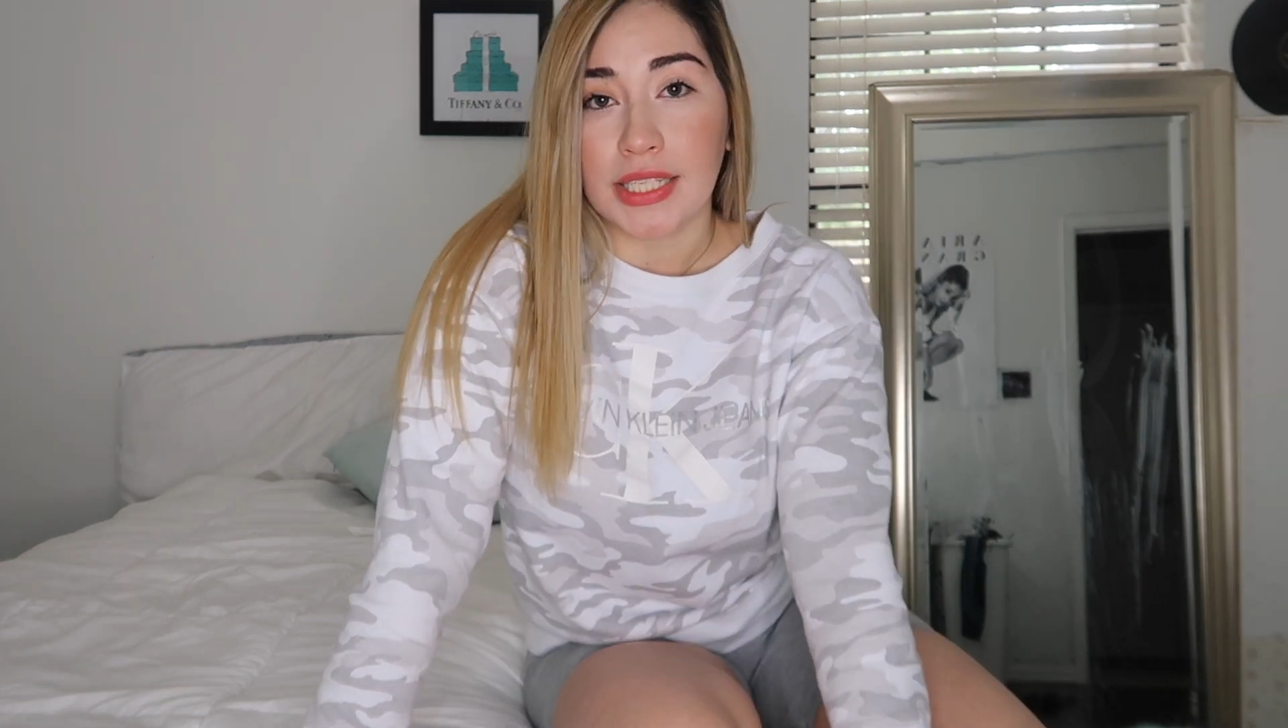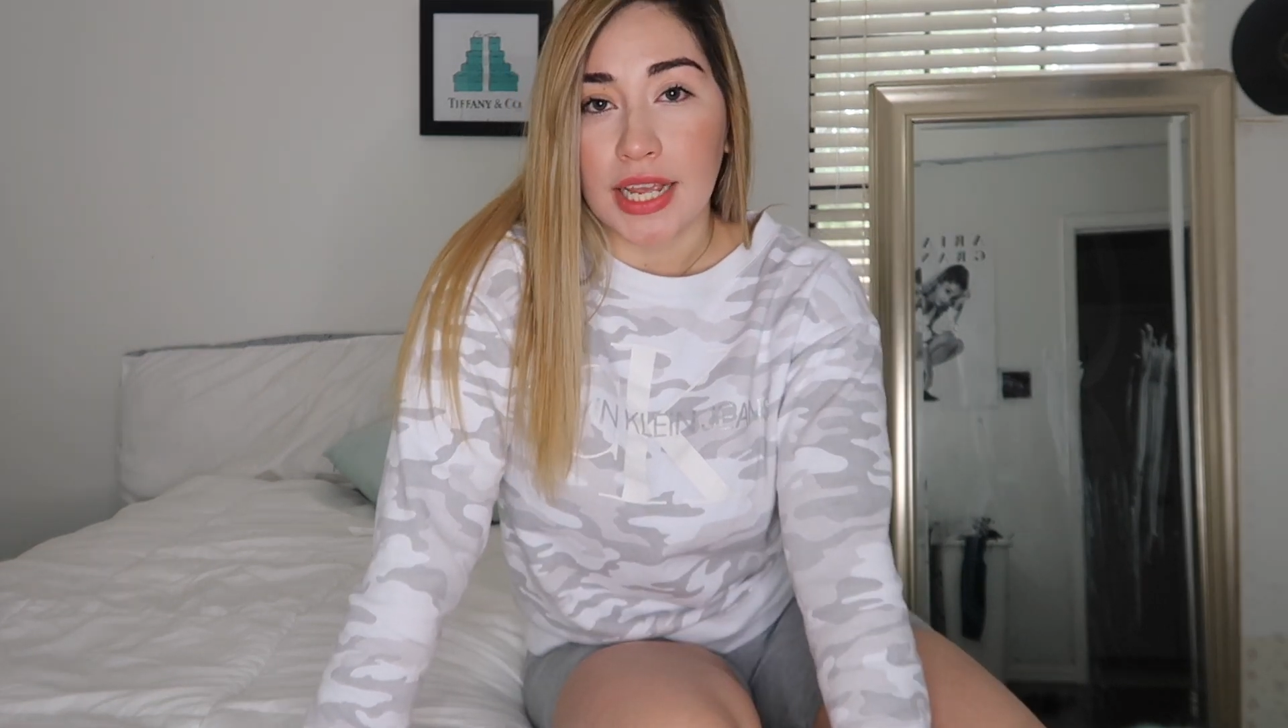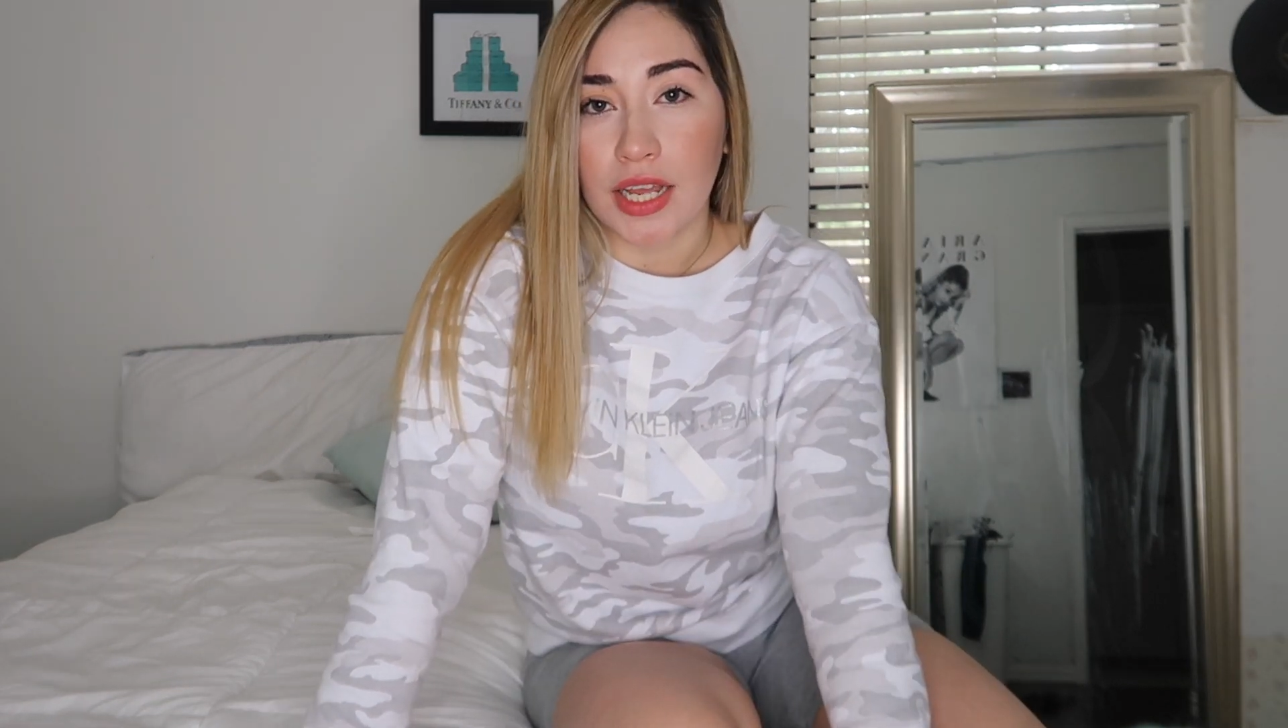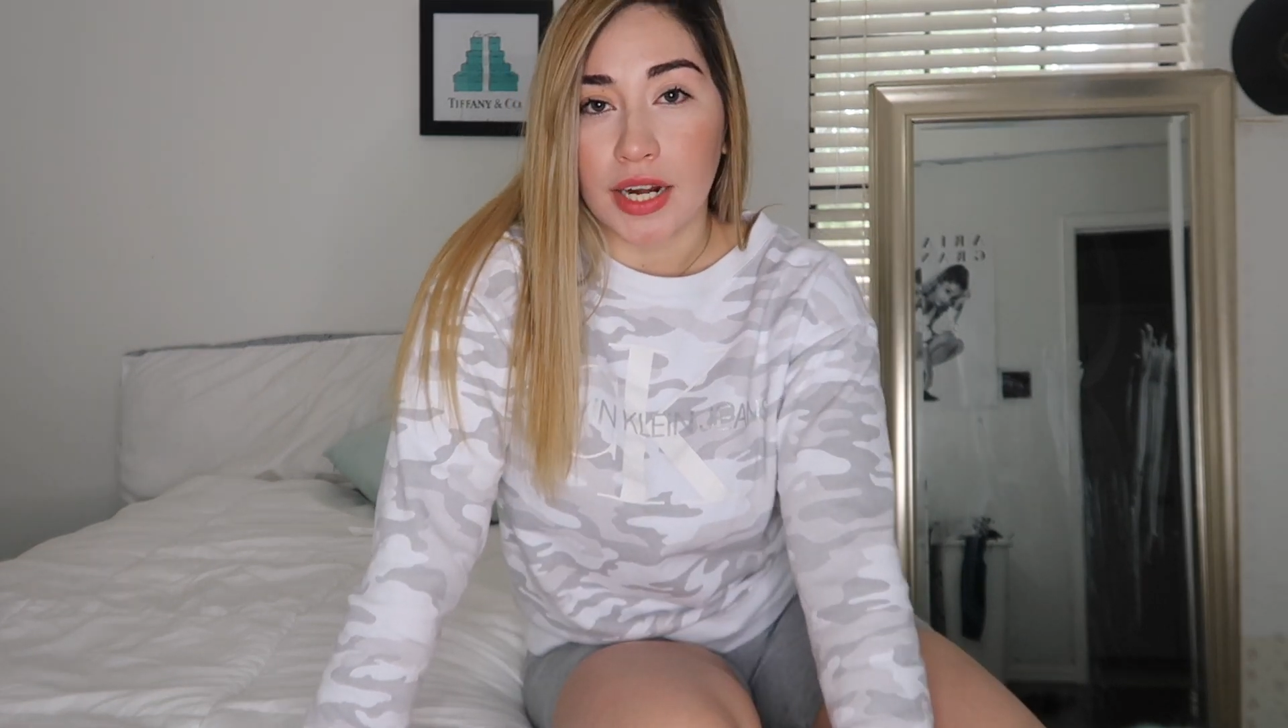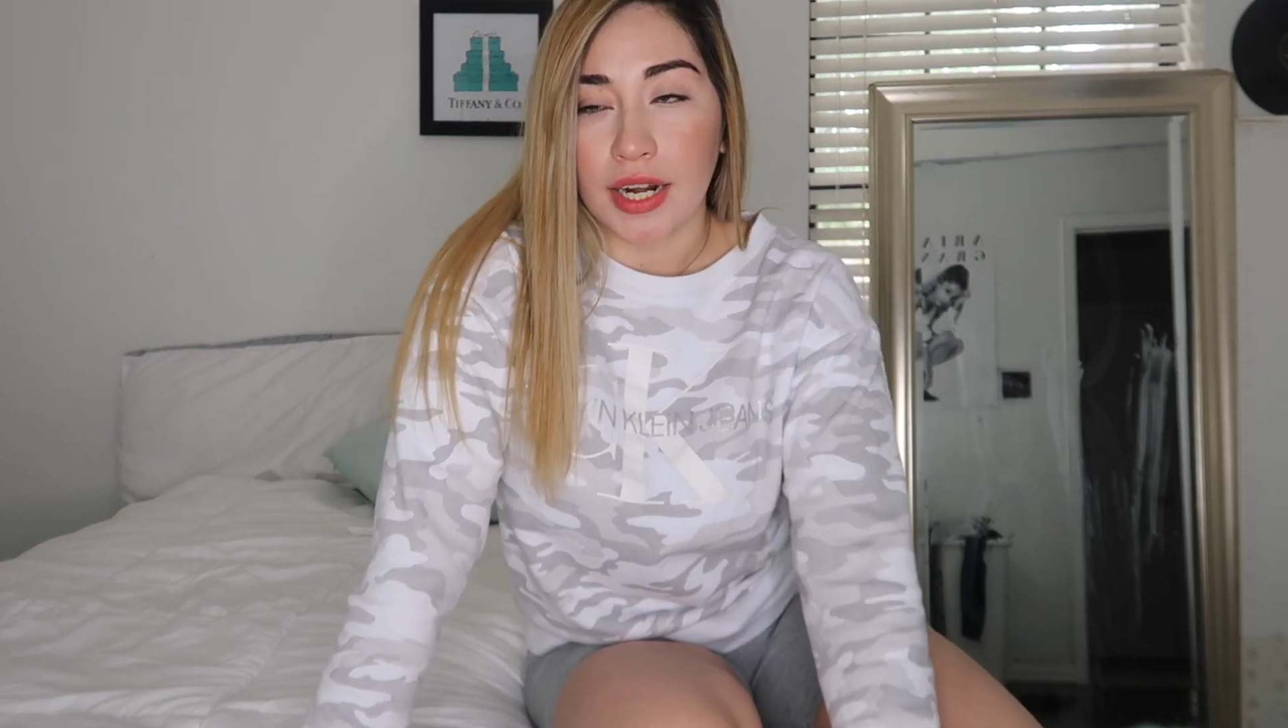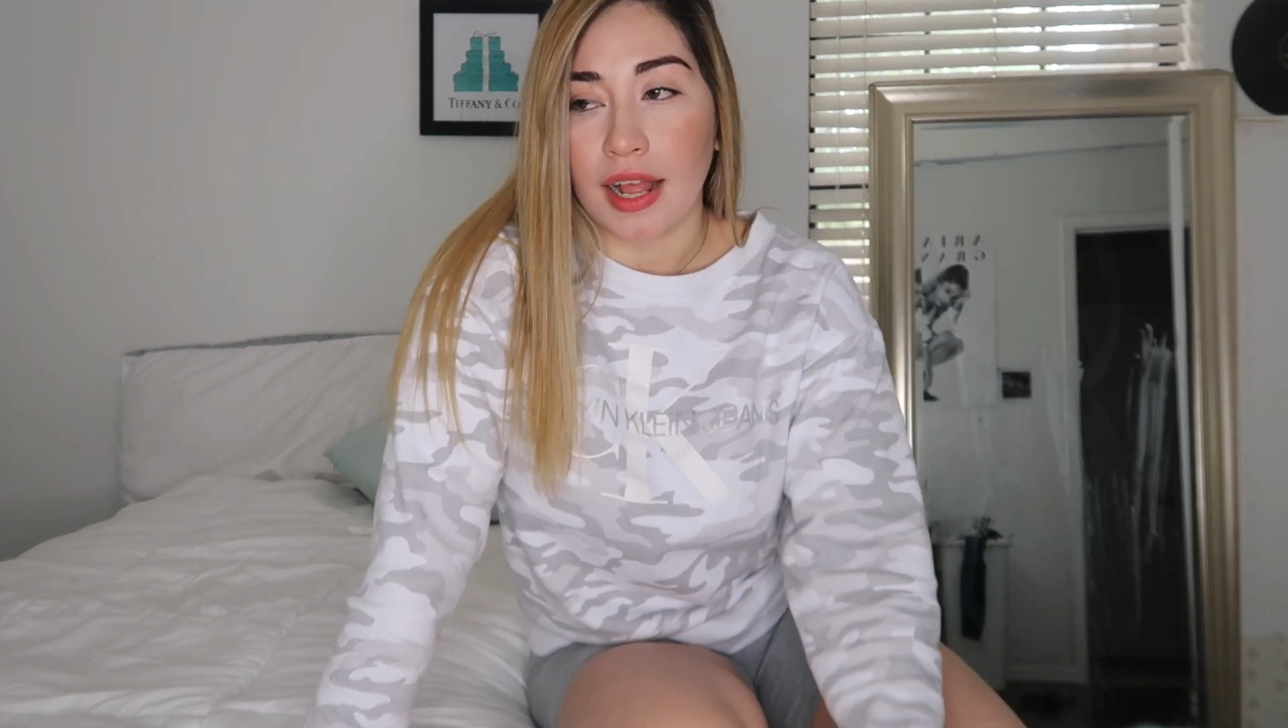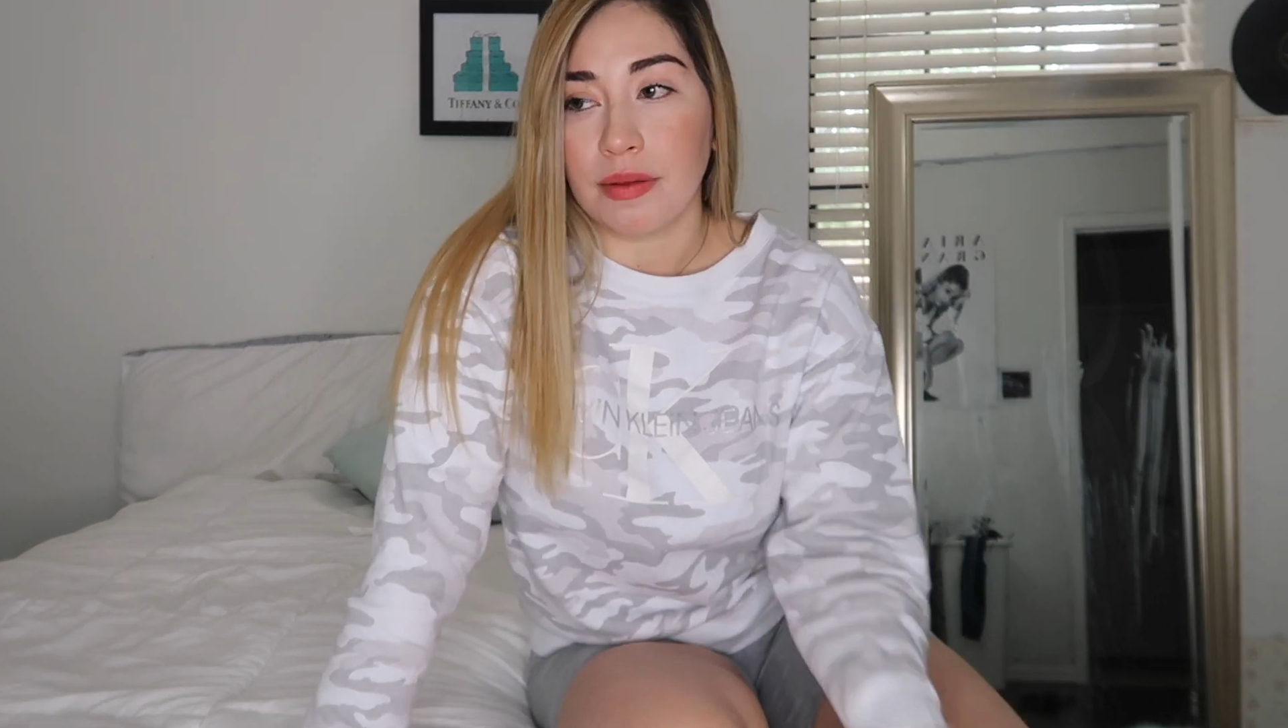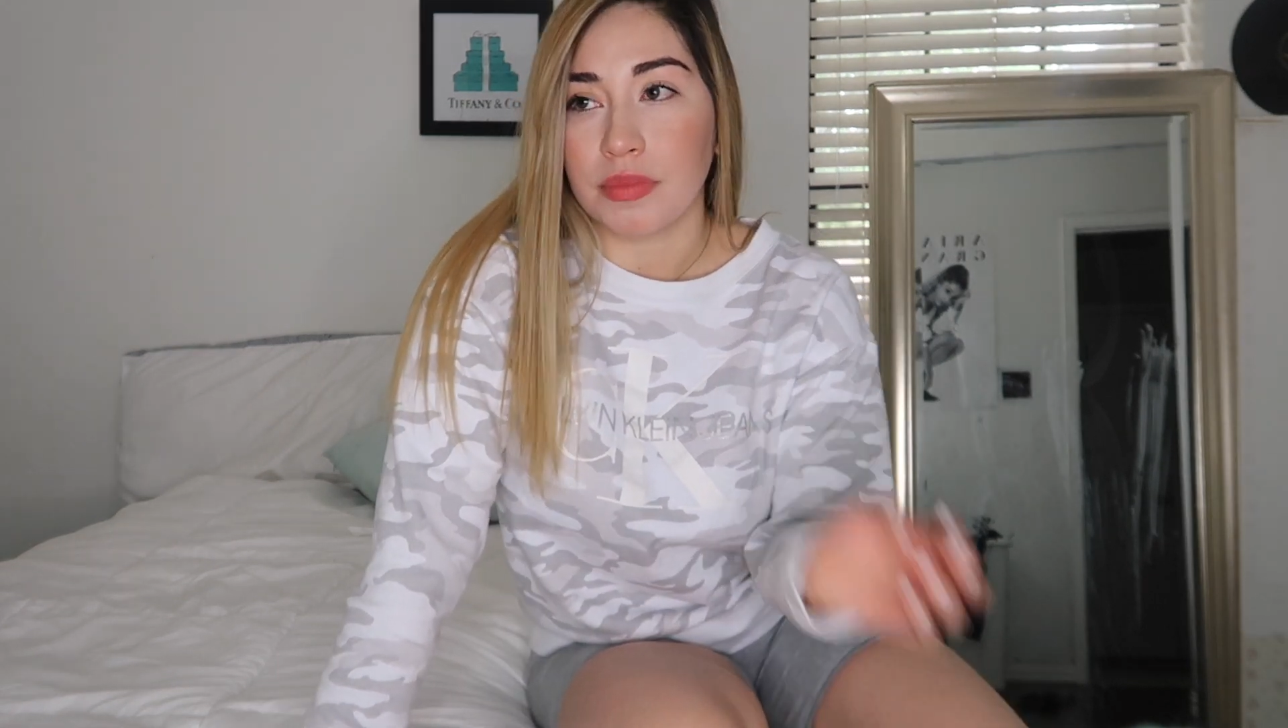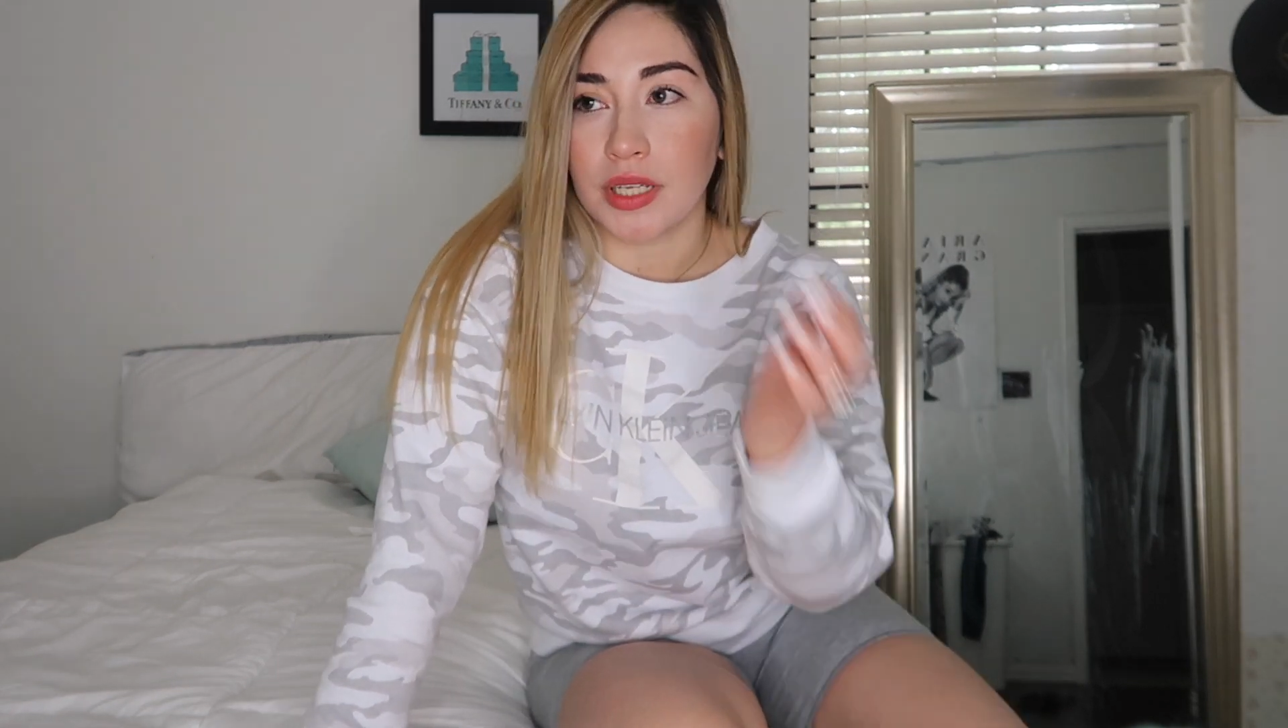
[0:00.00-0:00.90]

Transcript: I got it at,